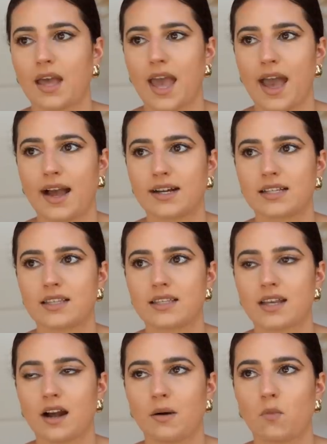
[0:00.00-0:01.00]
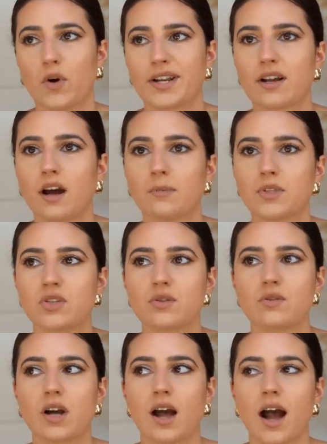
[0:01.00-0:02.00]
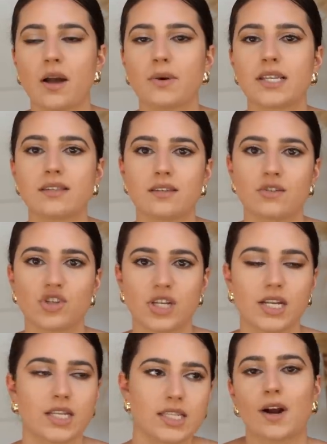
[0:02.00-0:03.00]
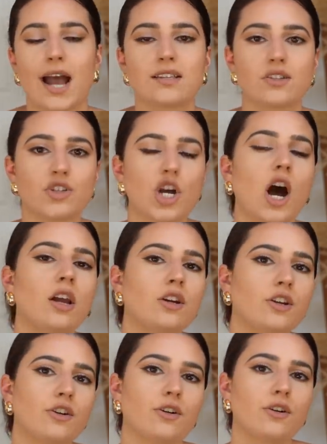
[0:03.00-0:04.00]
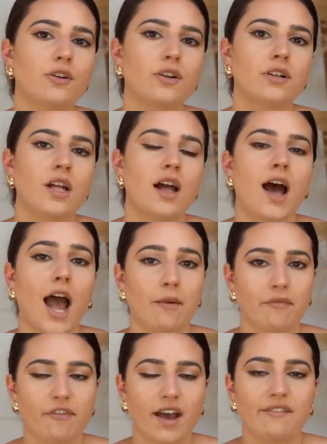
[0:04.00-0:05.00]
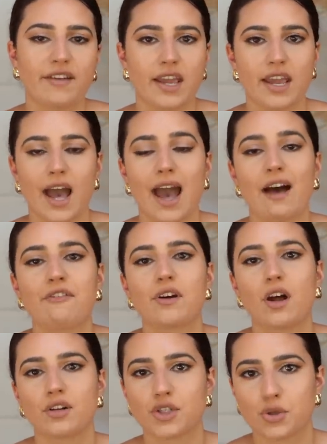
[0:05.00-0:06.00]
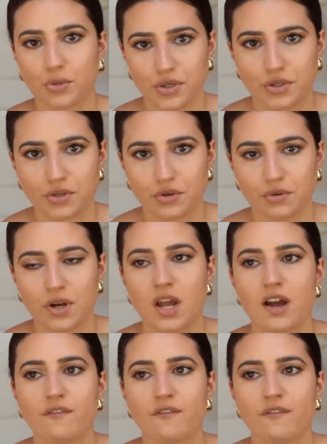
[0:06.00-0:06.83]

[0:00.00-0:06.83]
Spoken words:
And when it comes to high-waisted jeans, as a taller girl, I'm 5'8", I have a long torso.